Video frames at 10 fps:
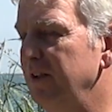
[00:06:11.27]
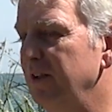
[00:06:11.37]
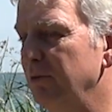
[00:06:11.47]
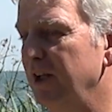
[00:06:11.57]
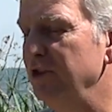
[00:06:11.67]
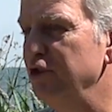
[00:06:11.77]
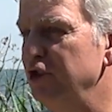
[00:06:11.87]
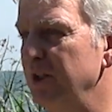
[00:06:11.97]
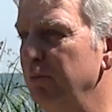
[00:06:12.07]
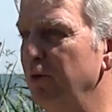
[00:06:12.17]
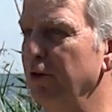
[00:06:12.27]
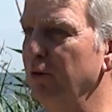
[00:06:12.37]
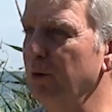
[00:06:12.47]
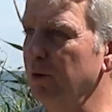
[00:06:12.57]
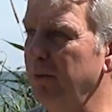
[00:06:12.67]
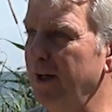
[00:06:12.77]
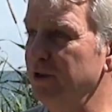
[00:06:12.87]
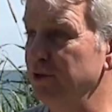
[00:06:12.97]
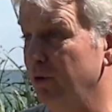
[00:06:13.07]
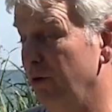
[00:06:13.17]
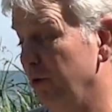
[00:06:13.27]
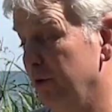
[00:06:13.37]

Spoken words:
in a relationship or on the workplace or on